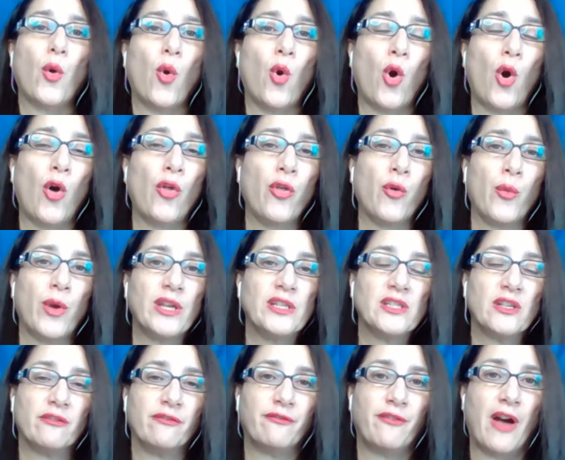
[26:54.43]
all the way
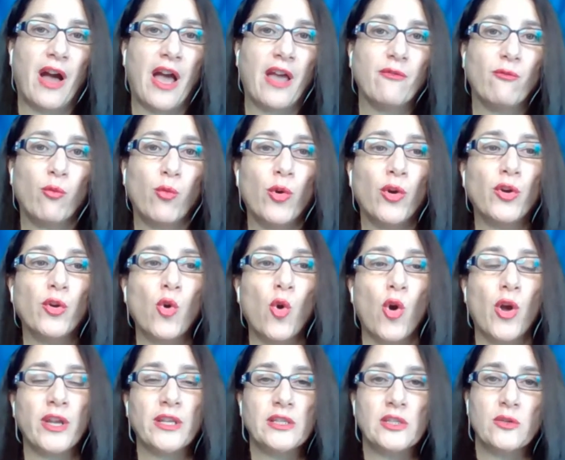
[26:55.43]
till 5, we're
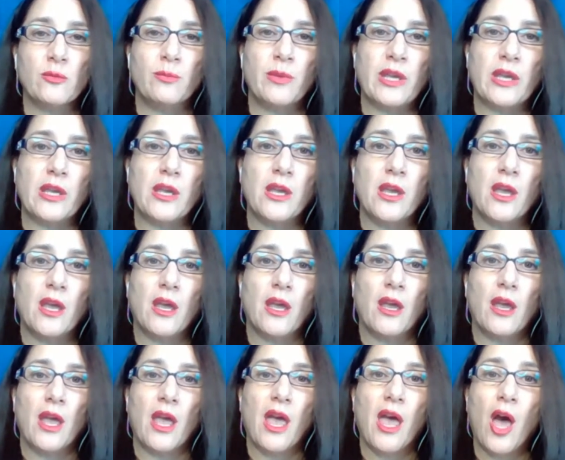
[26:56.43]
going to be
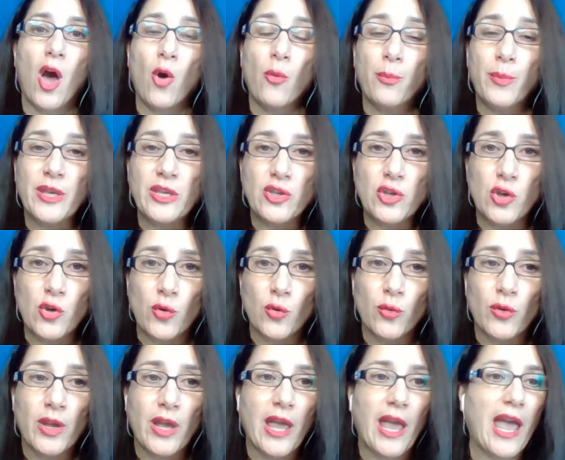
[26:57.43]
helping
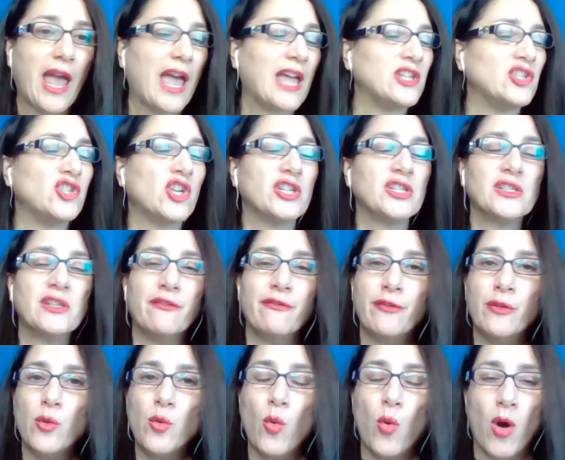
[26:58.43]
you and just a
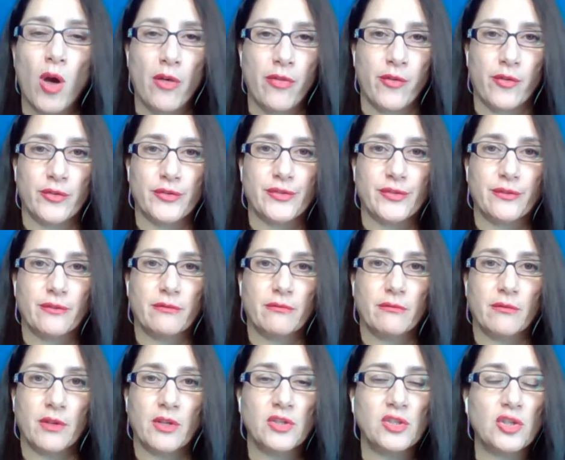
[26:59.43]
few others,
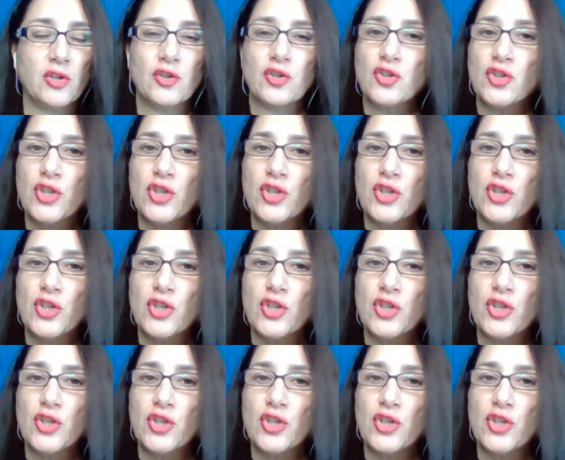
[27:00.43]
because there's